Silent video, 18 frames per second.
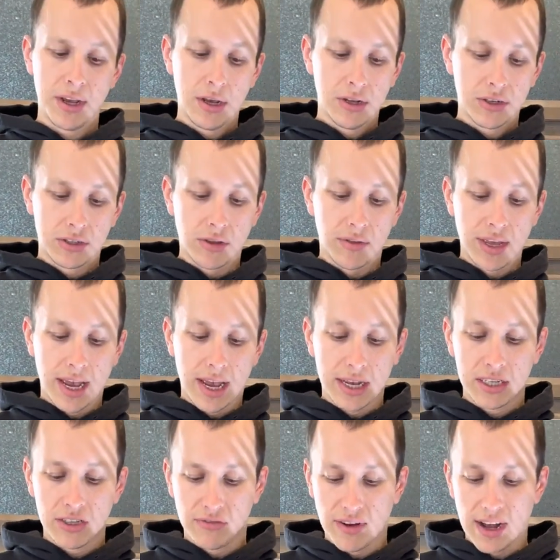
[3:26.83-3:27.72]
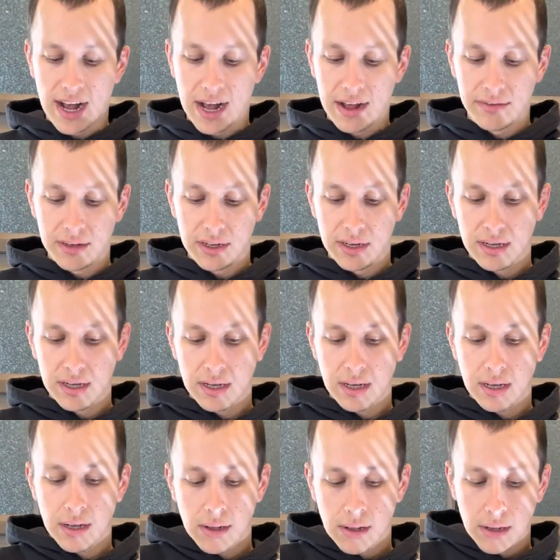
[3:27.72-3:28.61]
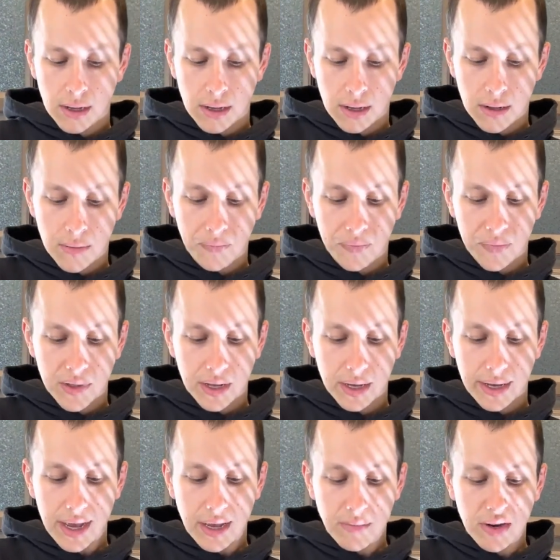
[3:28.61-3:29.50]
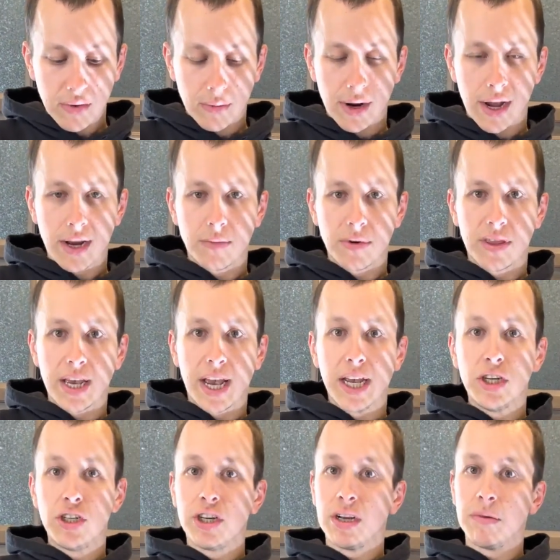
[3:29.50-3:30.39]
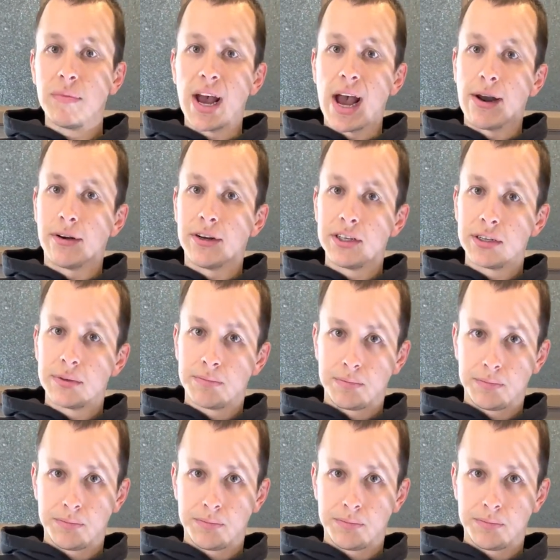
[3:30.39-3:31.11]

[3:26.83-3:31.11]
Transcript: So the S5 can be ran with AGM batteries.